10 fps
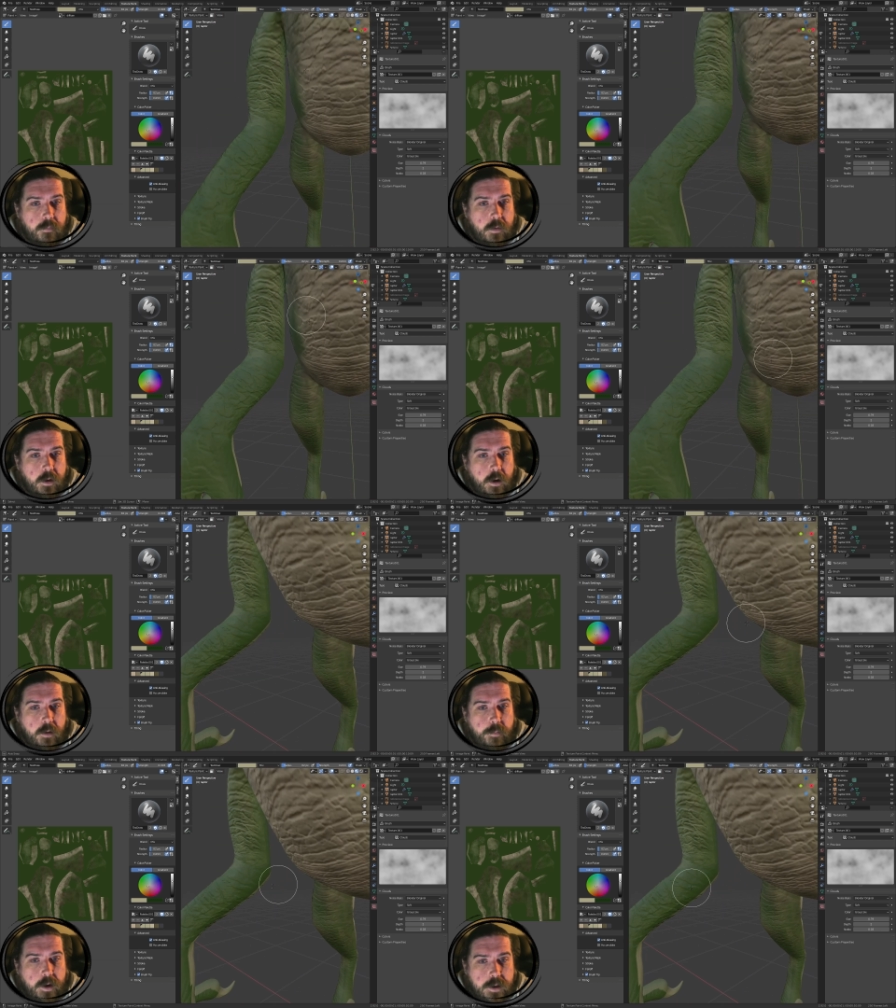color
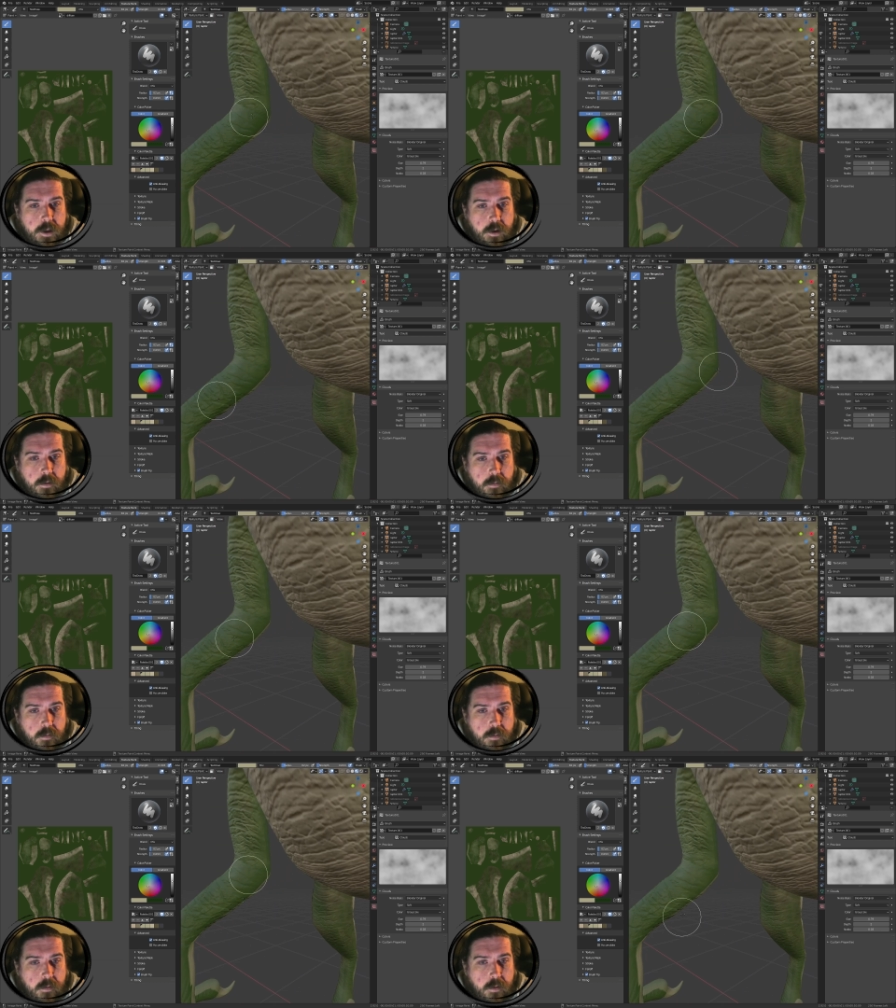painting,
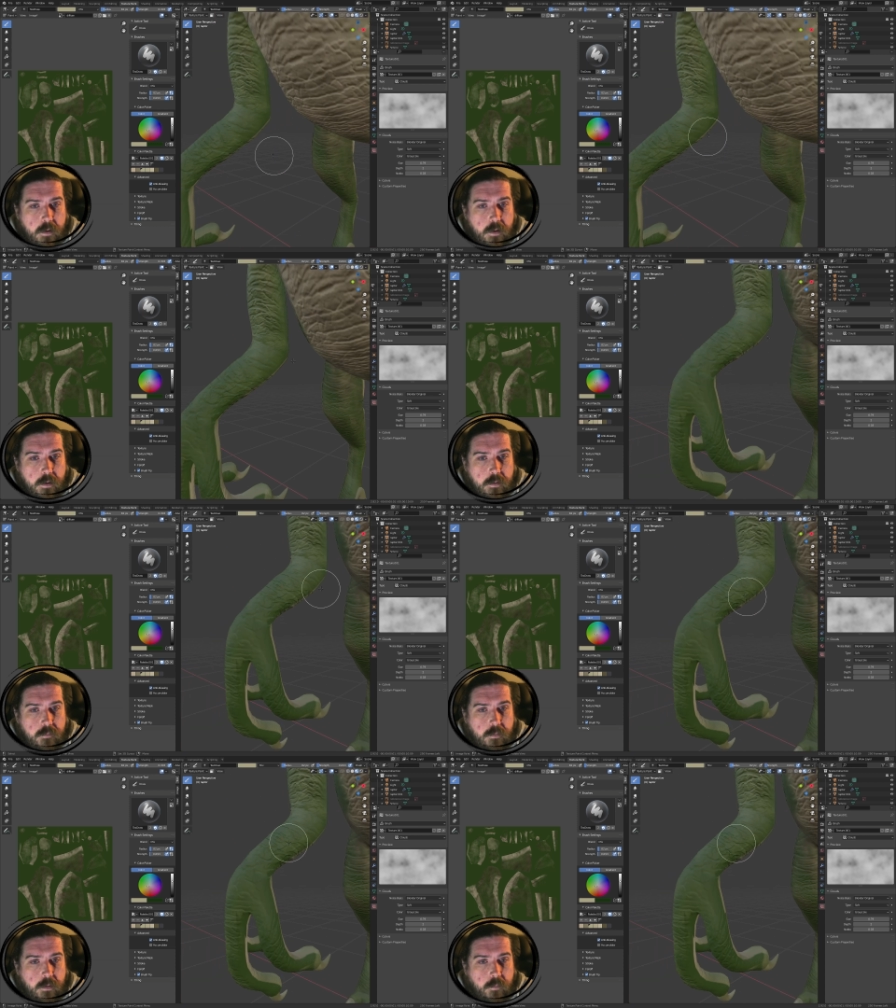
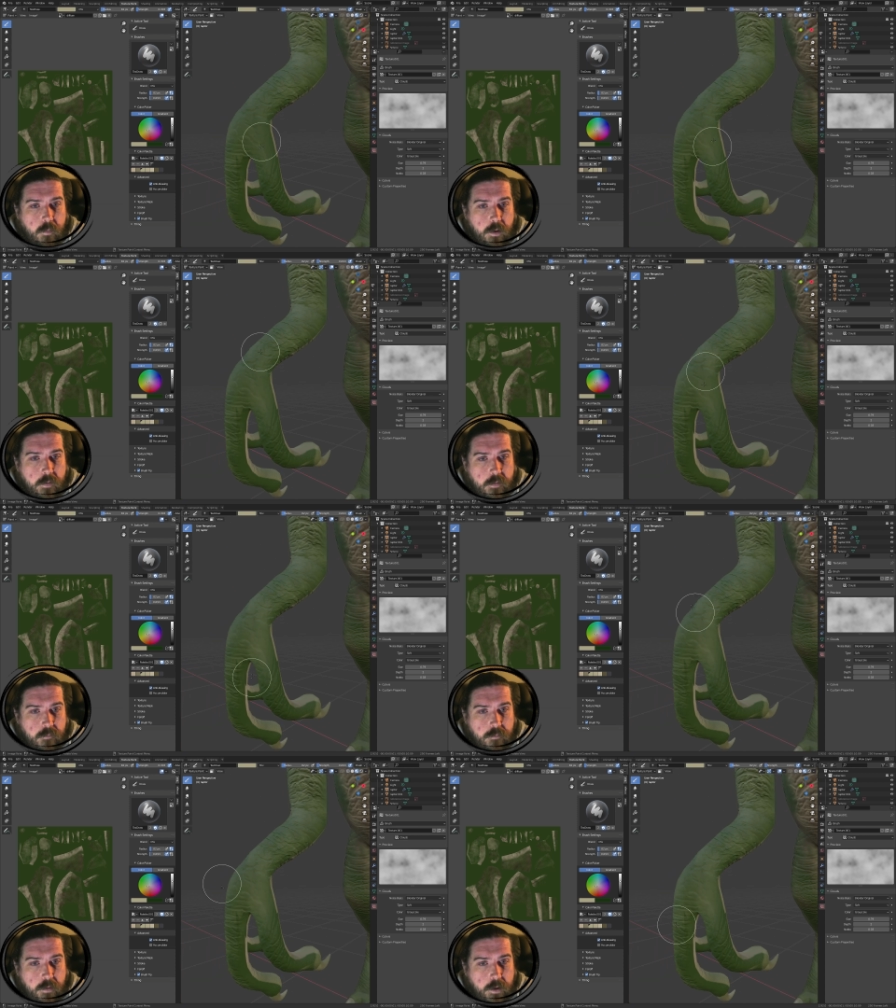try and wear these
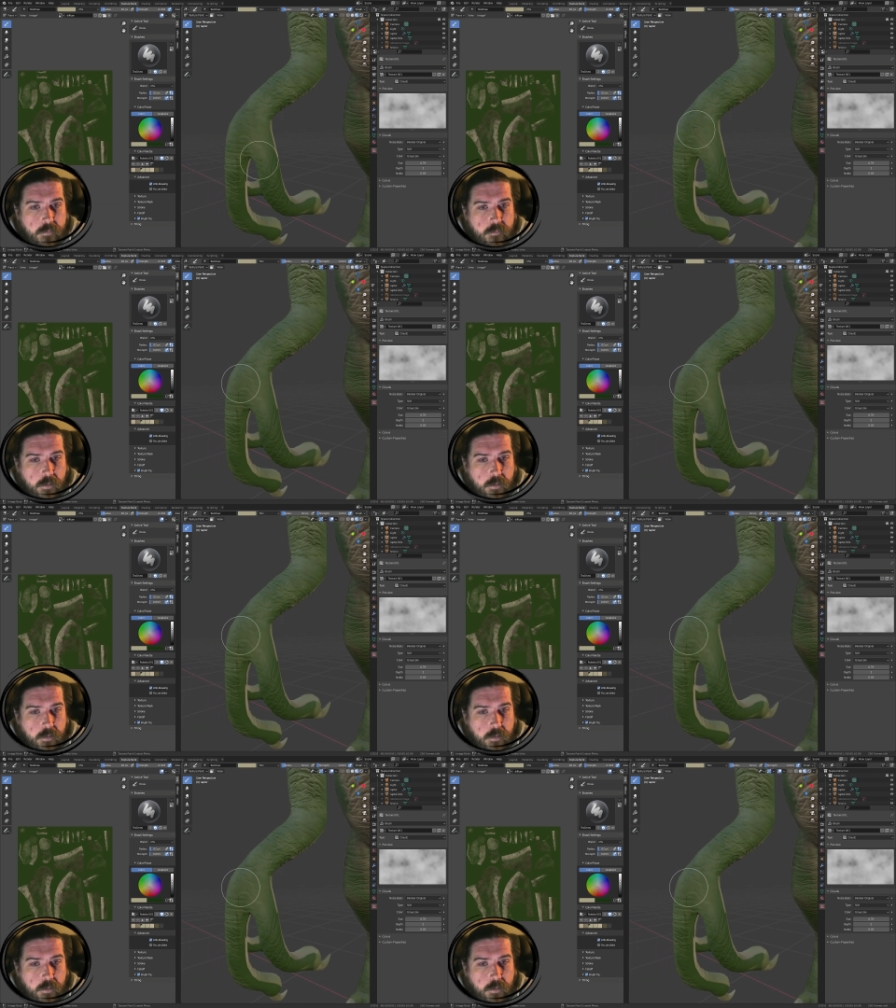greens.